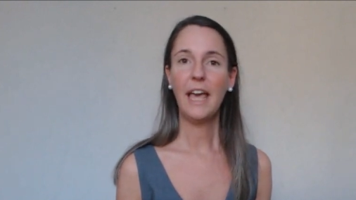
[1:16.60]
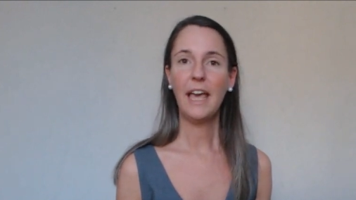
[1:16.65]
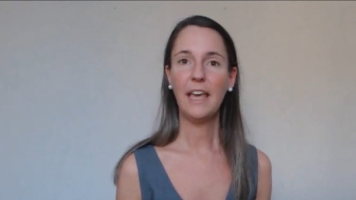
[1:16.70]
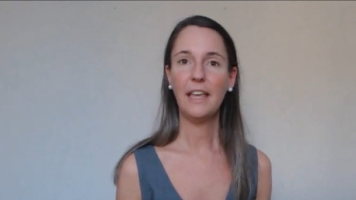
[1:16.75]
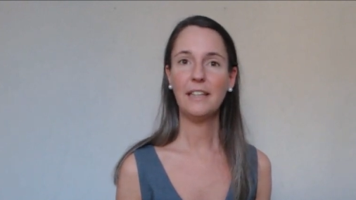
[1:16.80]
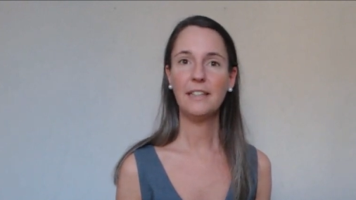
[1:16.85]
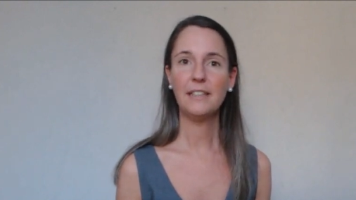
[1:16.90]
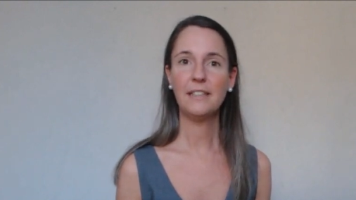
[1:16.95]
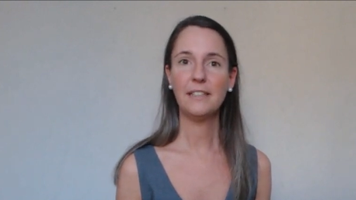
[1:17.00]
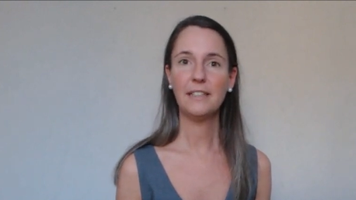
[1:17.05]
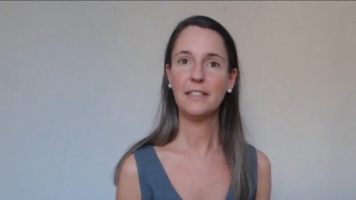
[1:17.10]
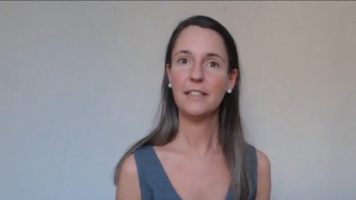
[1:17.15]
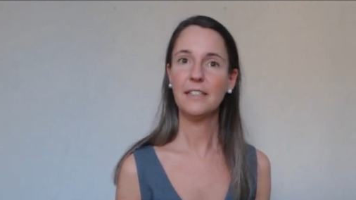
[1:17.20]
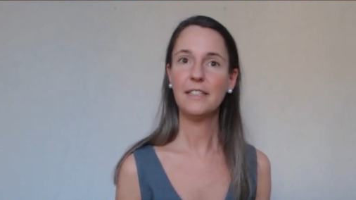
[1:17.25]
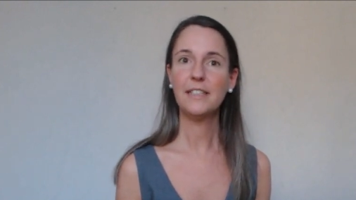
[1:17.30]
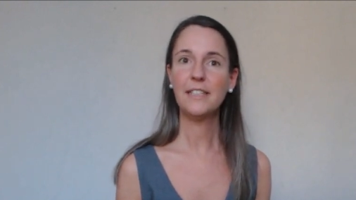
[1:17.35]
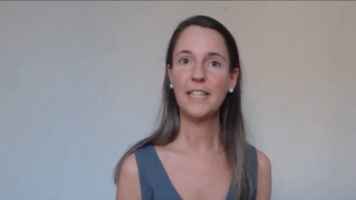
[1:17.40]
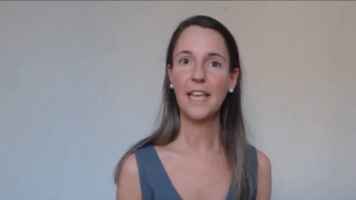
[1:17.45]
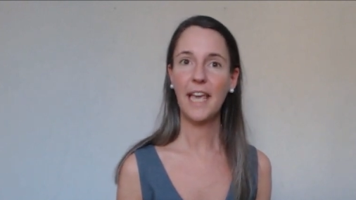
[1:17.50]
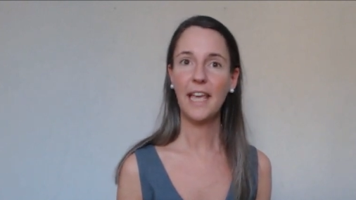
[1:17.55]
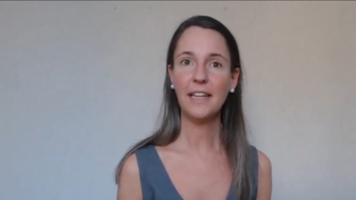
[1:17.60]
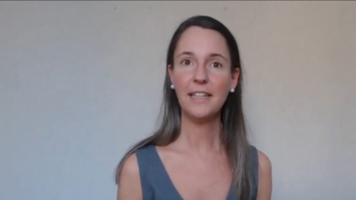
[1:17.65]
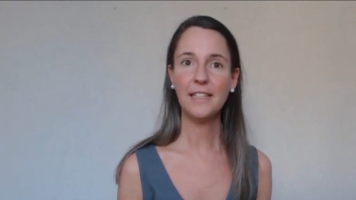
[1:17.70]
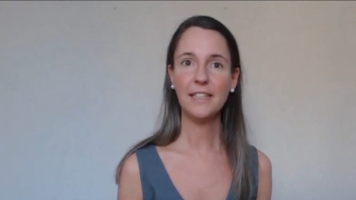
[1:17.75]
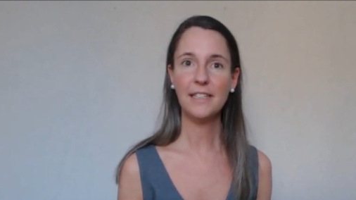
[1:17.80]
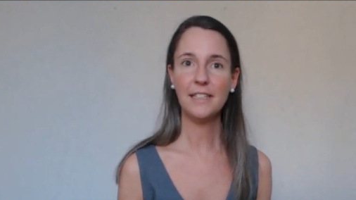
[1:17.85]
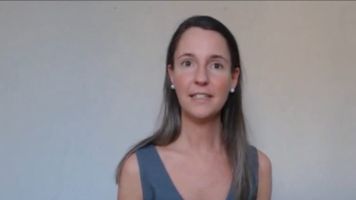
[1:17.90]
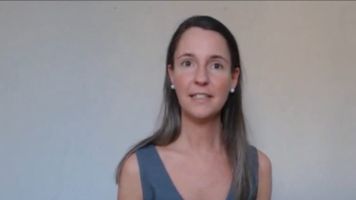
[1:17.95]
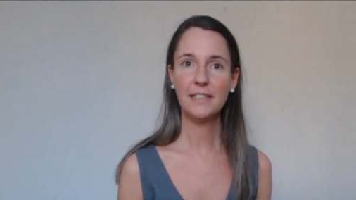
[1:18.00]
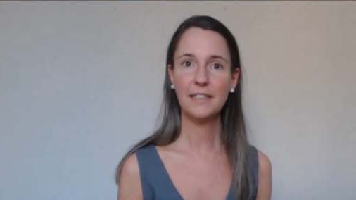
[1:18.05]
and
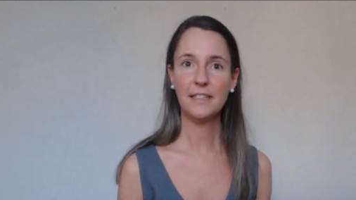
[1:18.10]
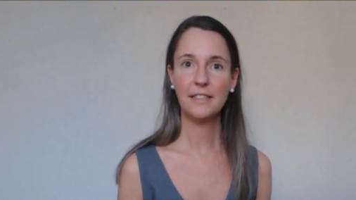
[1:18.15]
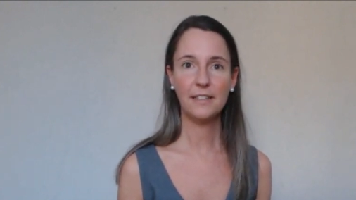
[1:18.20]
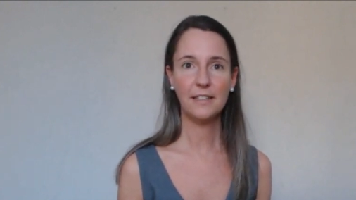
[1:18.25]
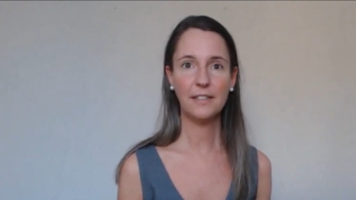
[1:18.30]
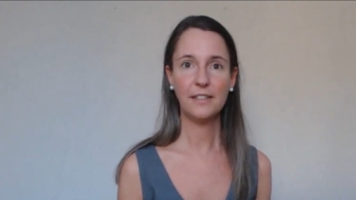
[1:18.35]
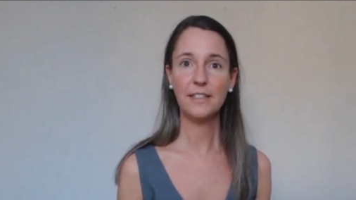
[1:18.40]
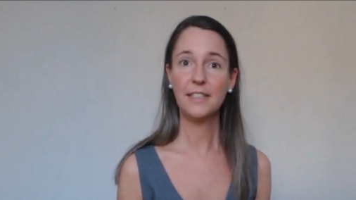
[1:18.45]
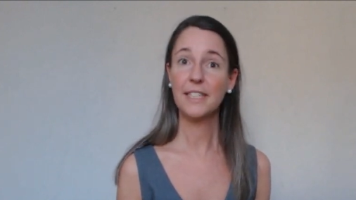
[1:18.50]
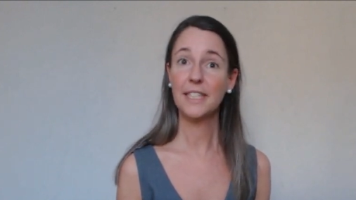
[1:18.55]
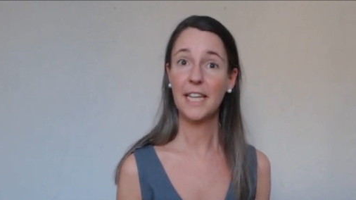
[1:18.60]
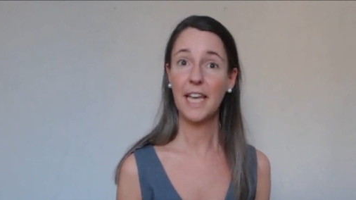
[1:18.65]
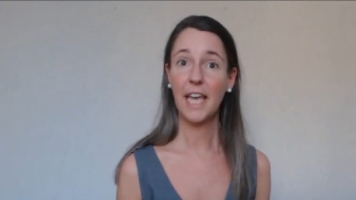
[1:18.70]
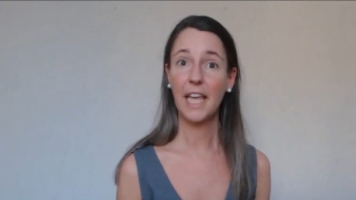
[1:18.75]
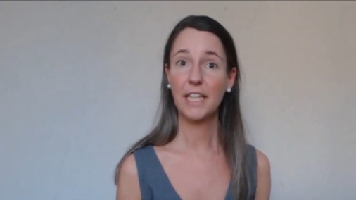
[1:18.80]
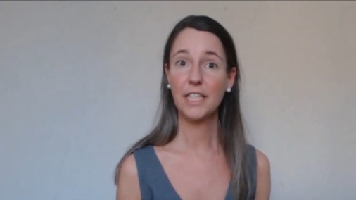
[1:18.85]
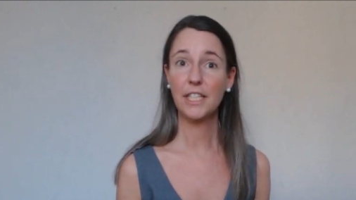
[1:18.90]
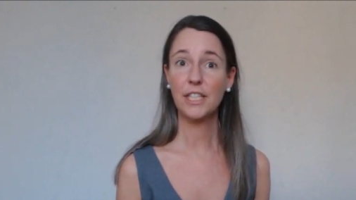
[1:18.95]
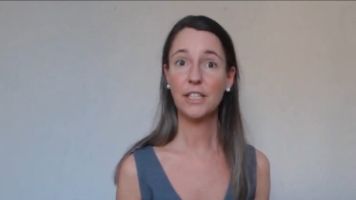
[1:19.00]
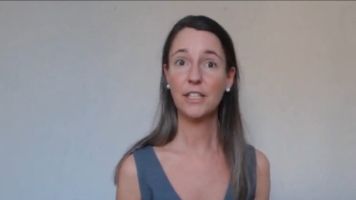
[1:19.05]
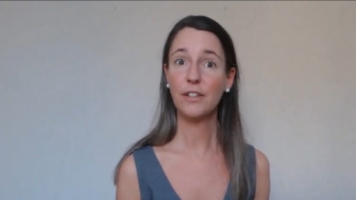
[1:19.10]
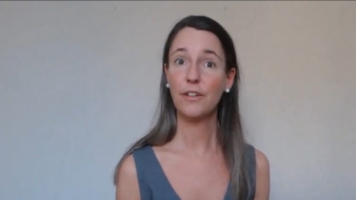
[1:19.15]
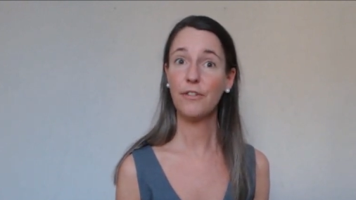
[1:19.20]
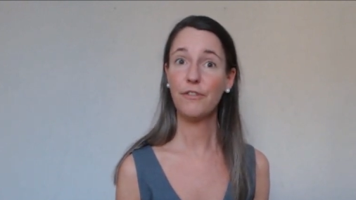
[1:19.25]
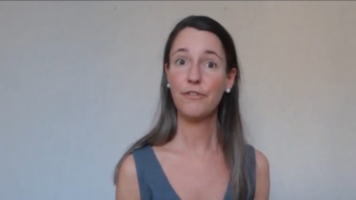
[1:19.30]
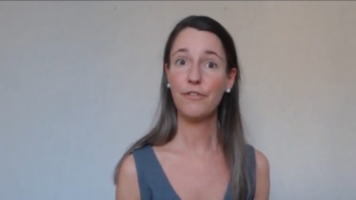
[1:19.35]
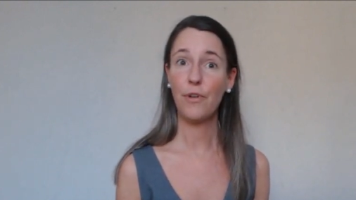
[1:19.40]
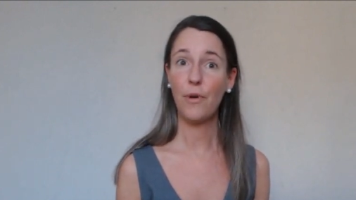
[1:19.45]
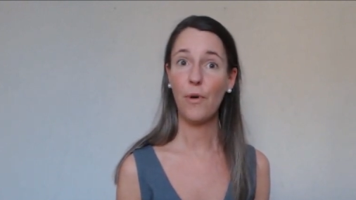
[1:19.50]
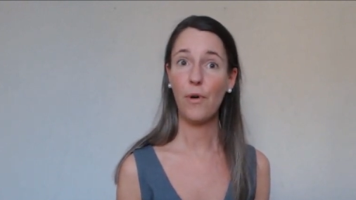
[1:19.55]
10 stands
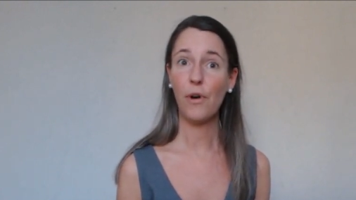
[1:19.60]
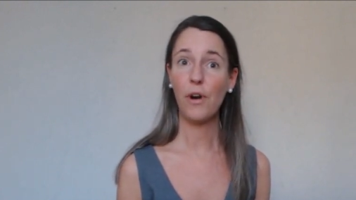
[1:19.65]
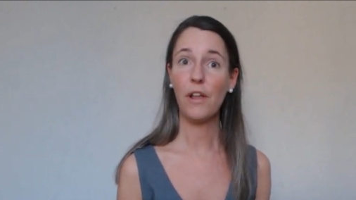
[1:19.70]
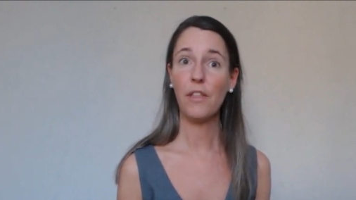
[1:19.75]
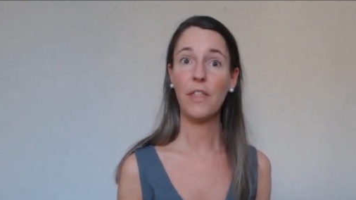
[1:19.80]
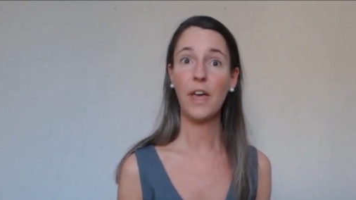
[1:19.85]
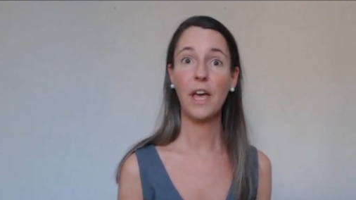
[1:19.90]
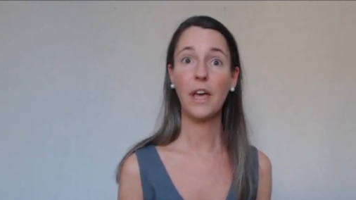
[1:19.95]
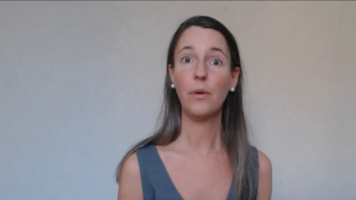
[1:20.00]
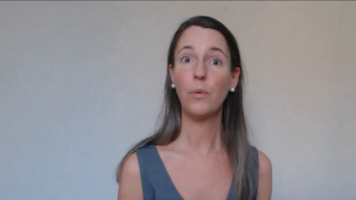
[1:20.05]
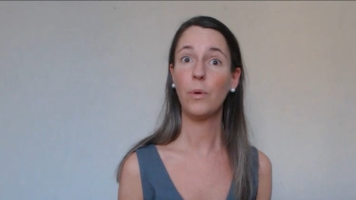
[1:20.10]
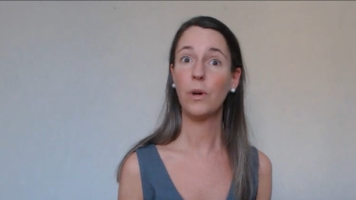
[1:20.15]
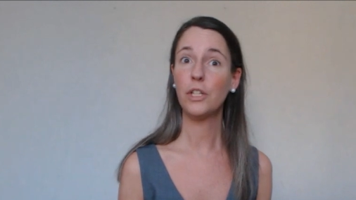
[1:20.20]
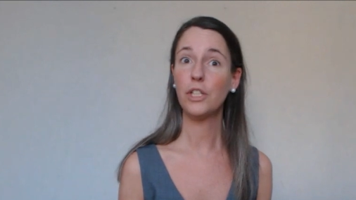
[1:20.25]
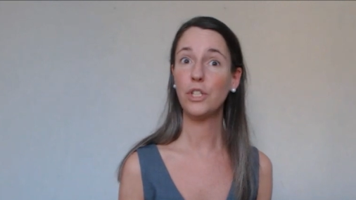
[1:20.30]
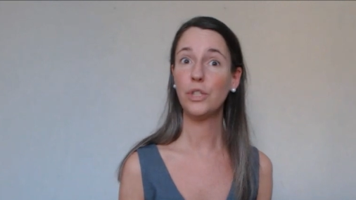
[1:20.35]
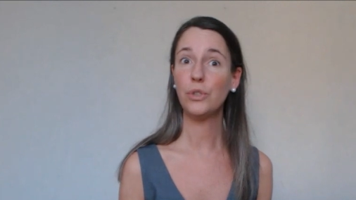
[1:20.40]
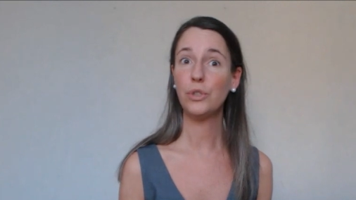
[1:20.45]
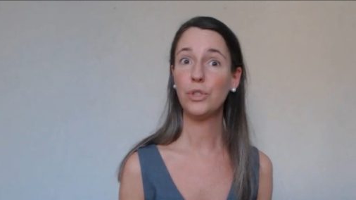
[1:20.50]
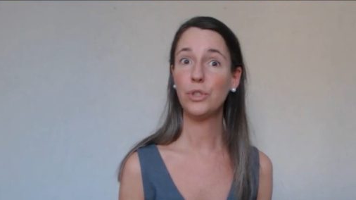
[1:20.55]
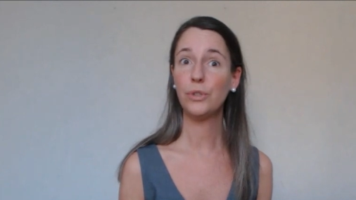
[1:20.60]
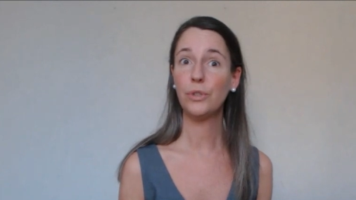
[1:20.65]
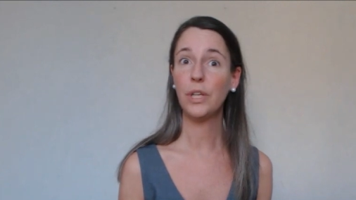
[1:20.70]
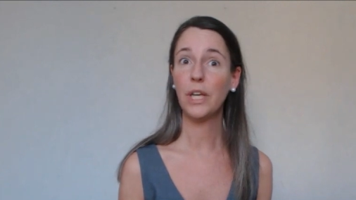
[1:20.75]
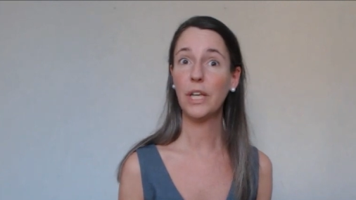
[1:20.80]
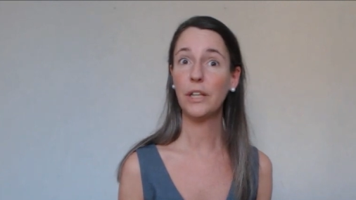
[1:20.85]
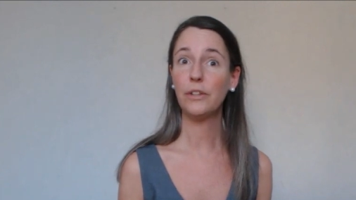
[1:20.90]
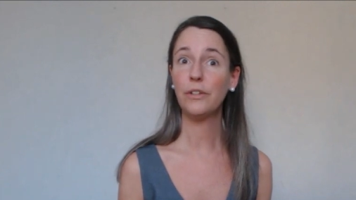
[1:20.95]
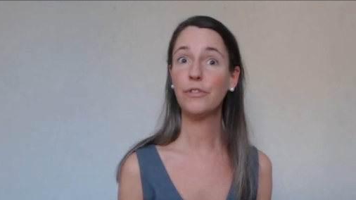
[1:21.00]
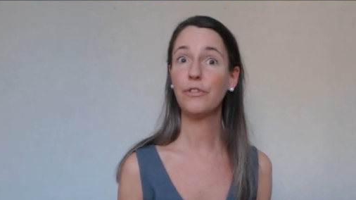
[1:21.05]
for that what you should
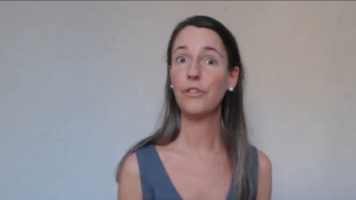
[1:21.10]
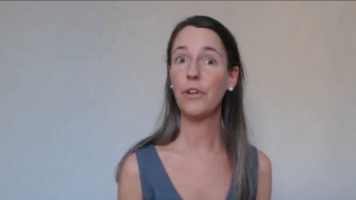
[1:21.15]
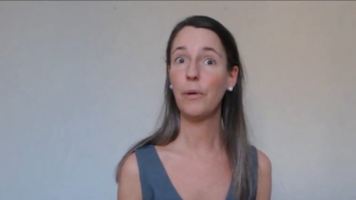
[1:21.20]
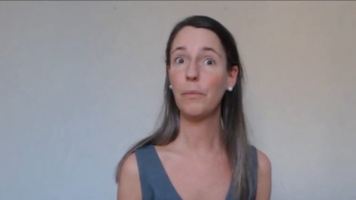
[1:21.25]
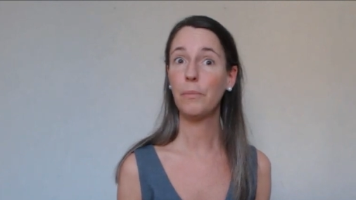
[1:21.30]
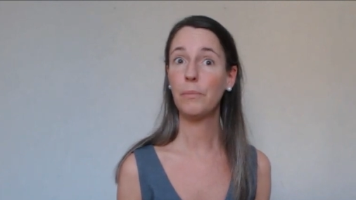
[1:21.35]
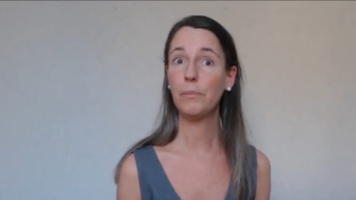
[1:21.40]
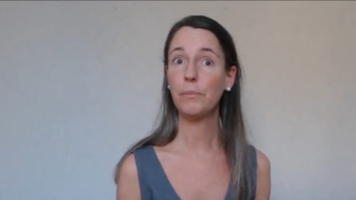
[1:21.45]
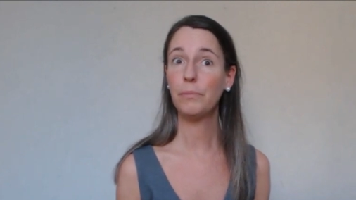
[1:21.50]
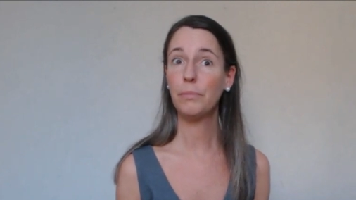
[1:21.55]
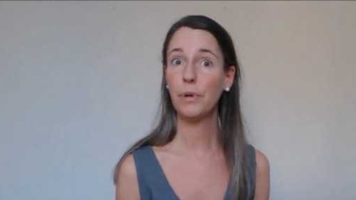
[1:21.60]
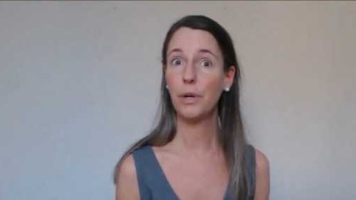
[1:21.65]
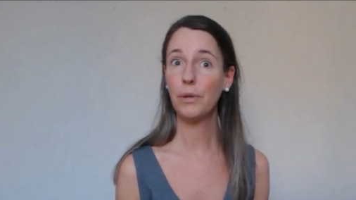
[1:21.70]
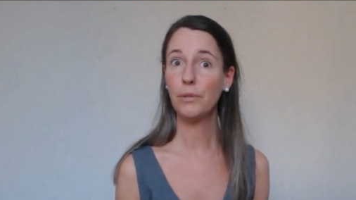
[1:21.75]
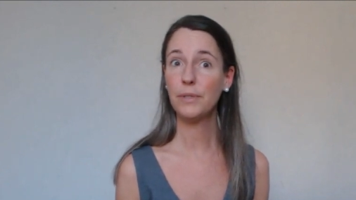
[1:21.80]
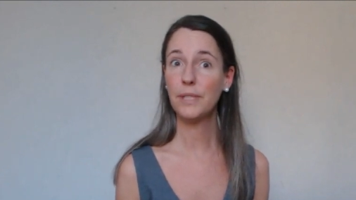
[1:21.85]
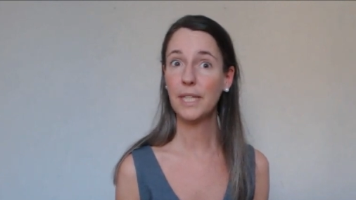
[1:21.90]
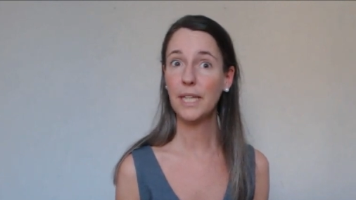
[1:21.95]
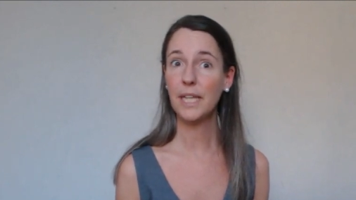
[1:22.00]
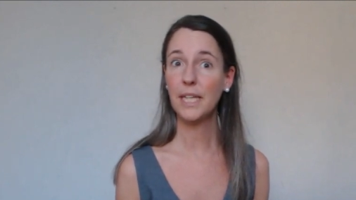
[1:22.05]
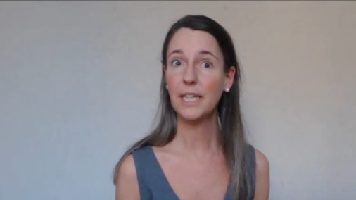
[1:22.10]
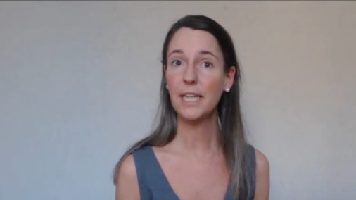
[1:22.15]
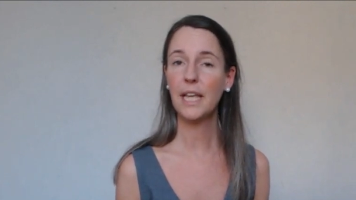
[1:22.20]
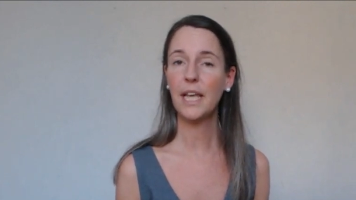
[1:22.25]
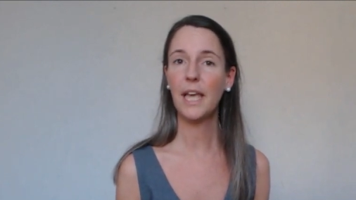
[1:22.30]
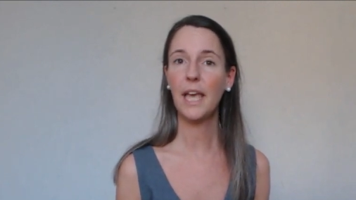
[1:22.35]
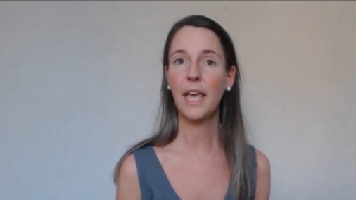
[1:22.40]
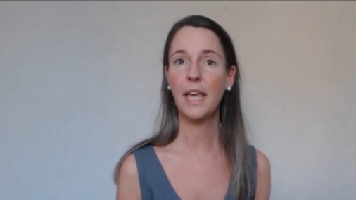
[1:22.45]
get from protein,